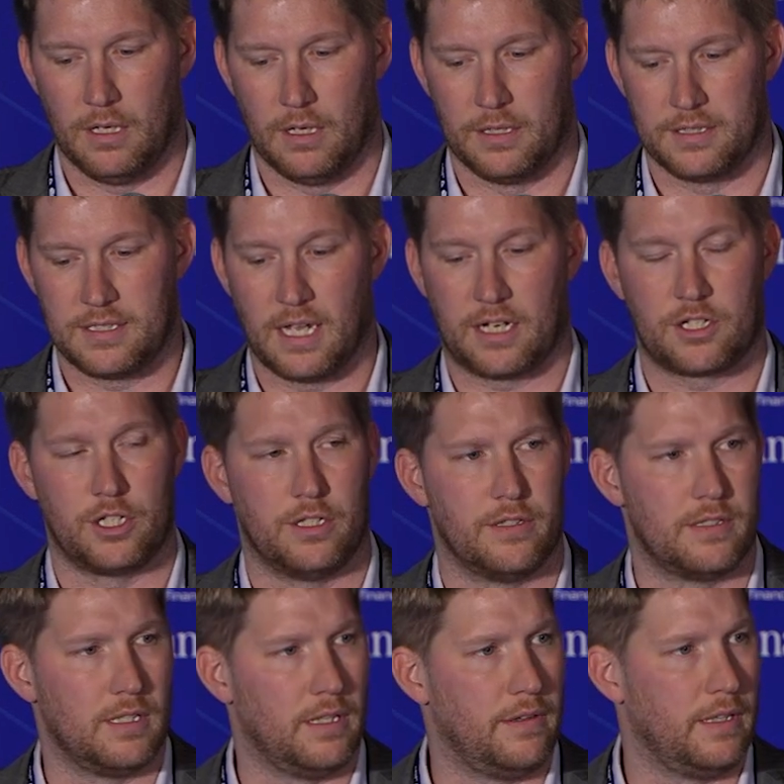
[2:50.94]

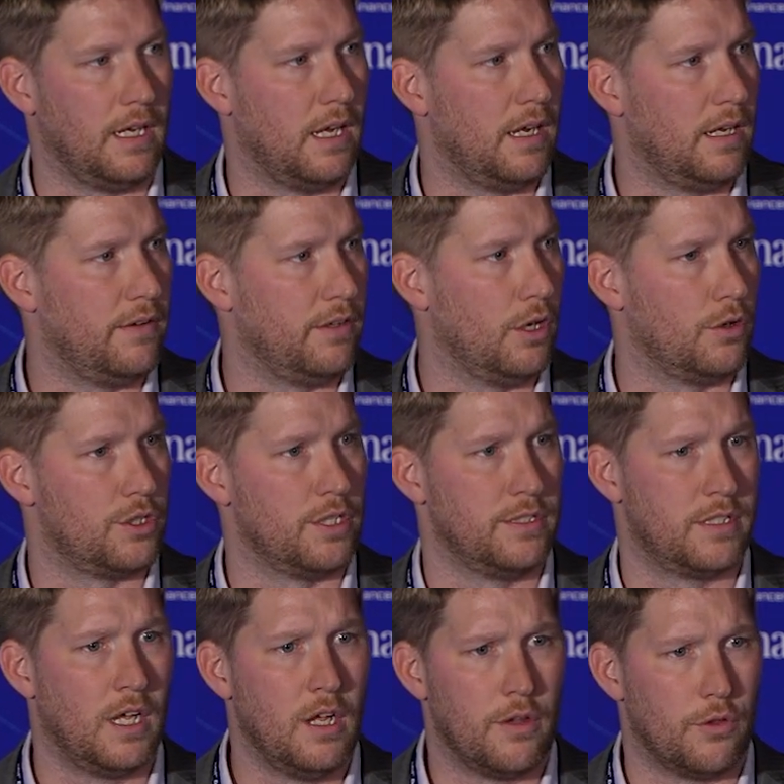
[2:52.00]
sections in the
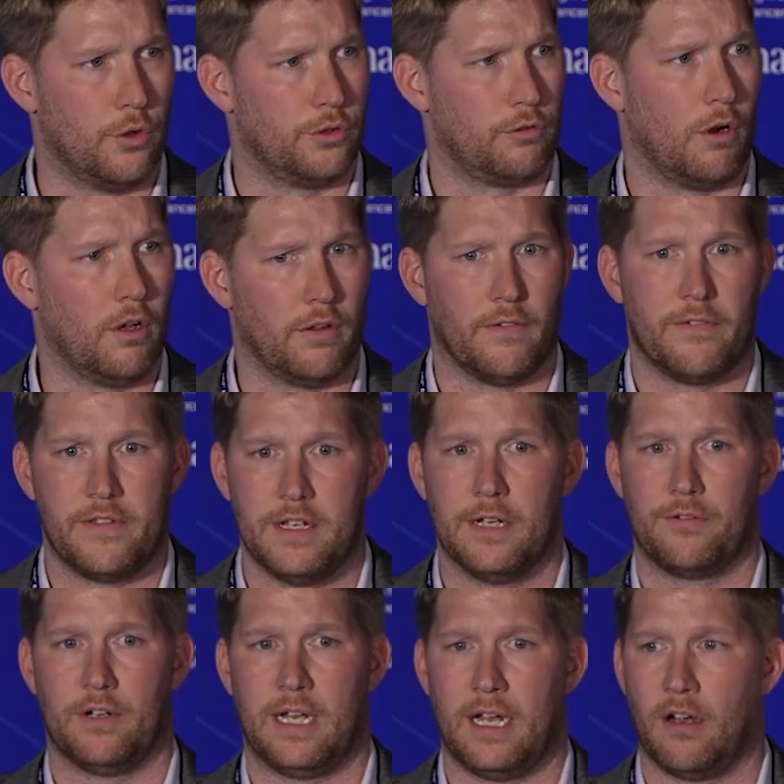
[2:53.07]
oceans, those are all of the
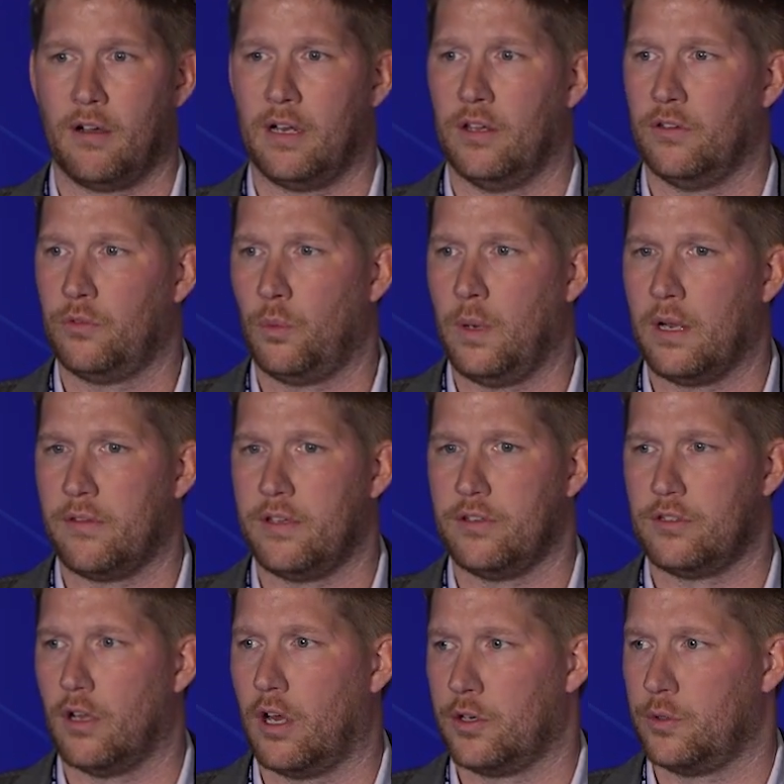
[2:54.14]
different areas where
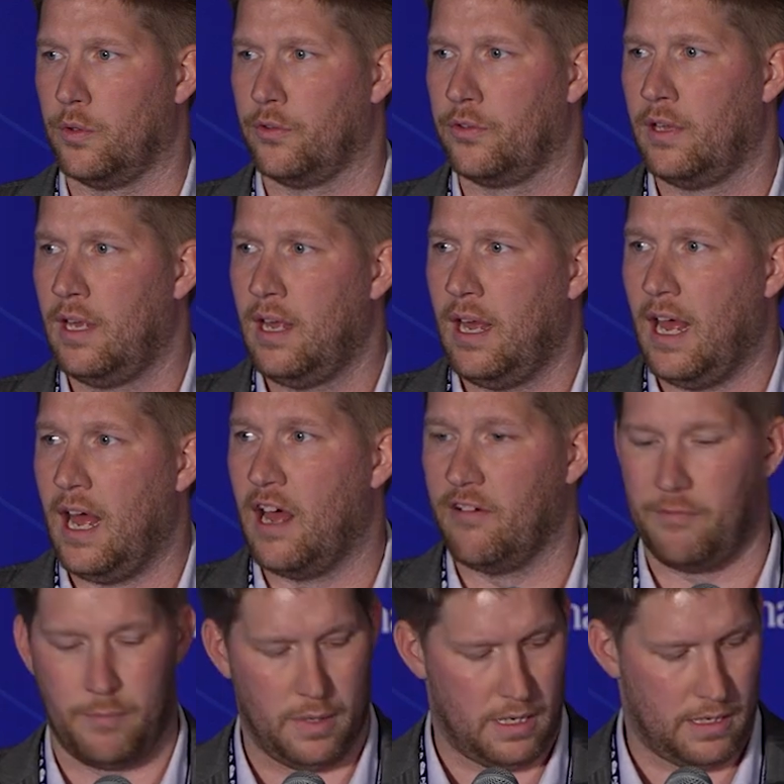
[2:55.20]
these nodules
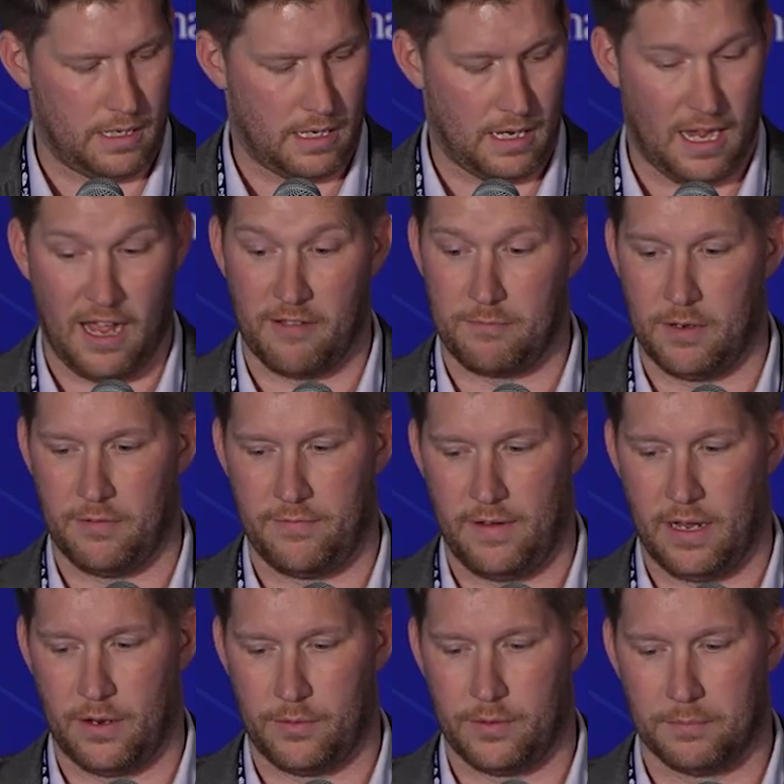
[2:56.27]
have been
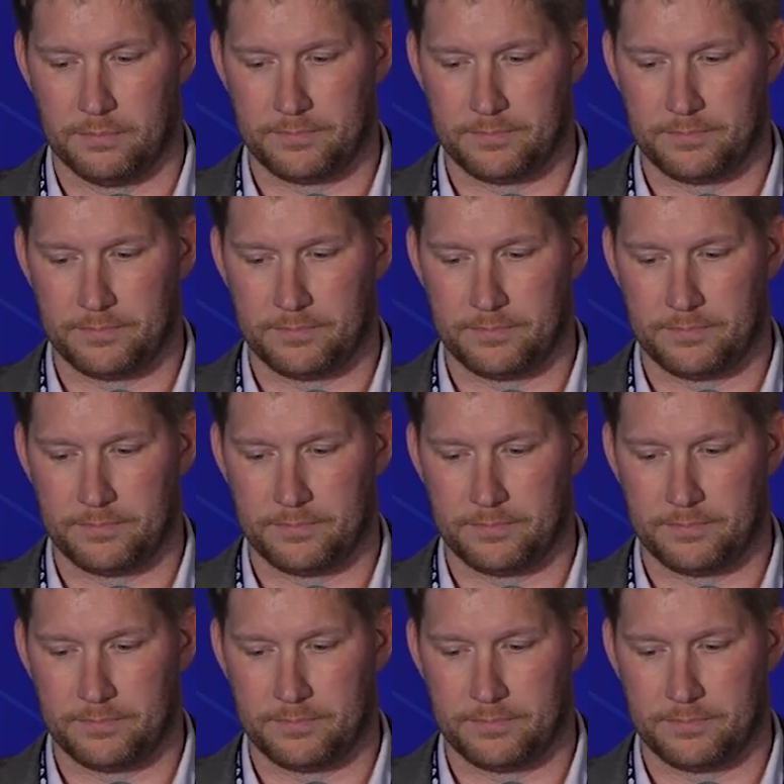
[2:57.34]
found.